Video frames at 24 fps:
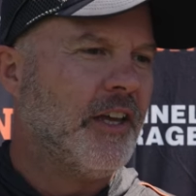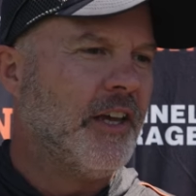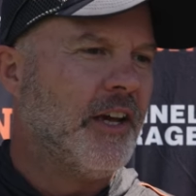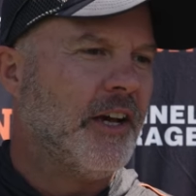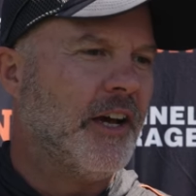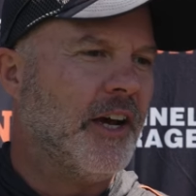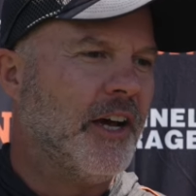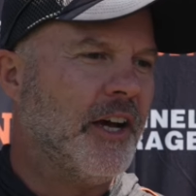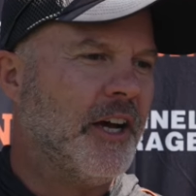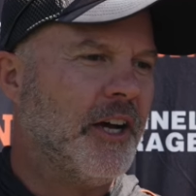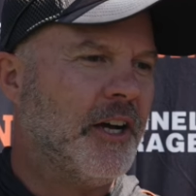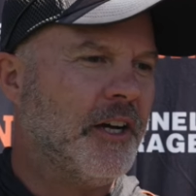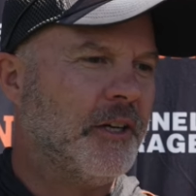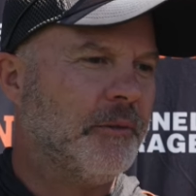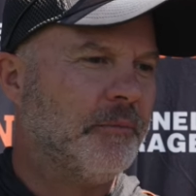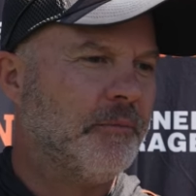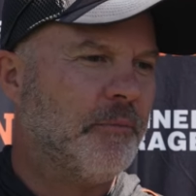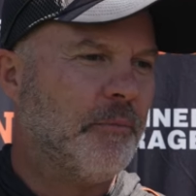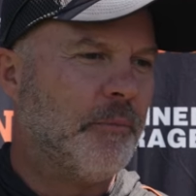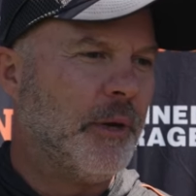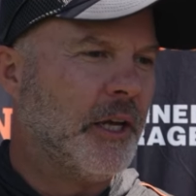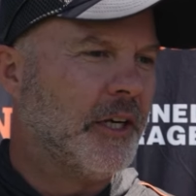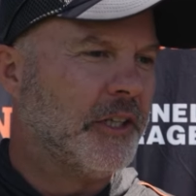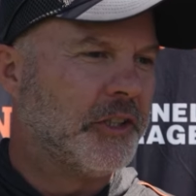
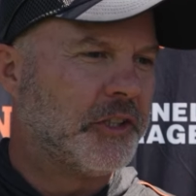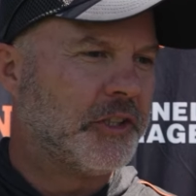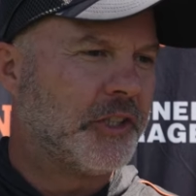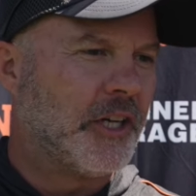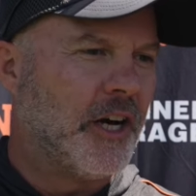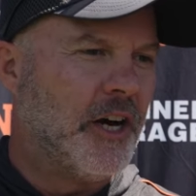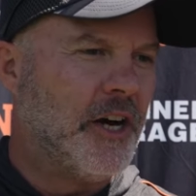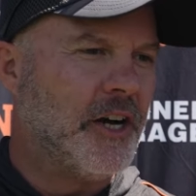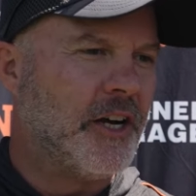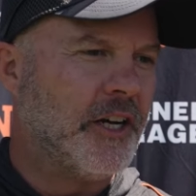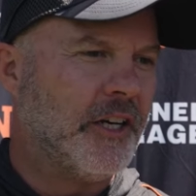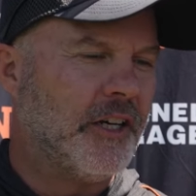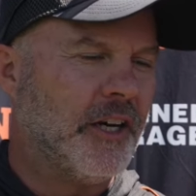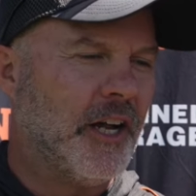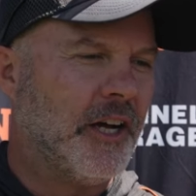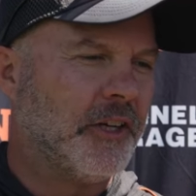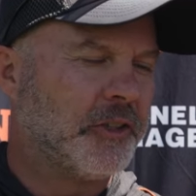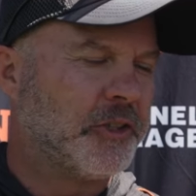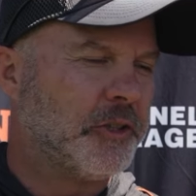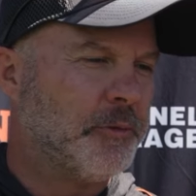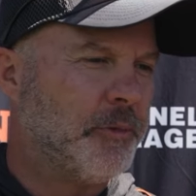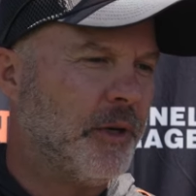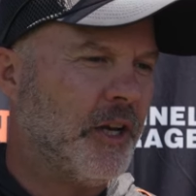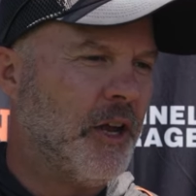been a starter and
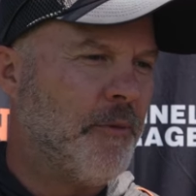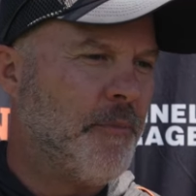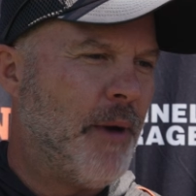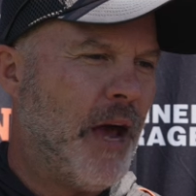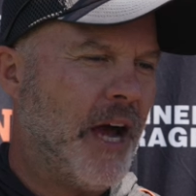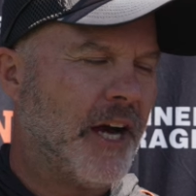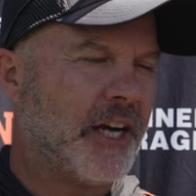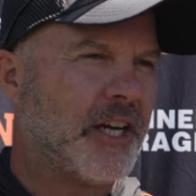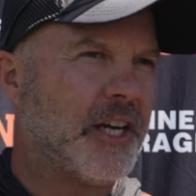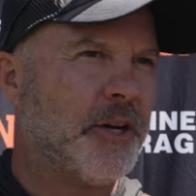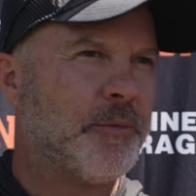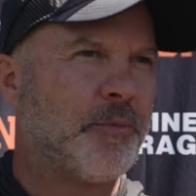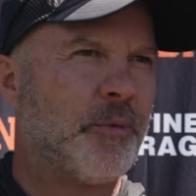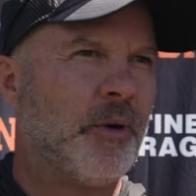also been a backup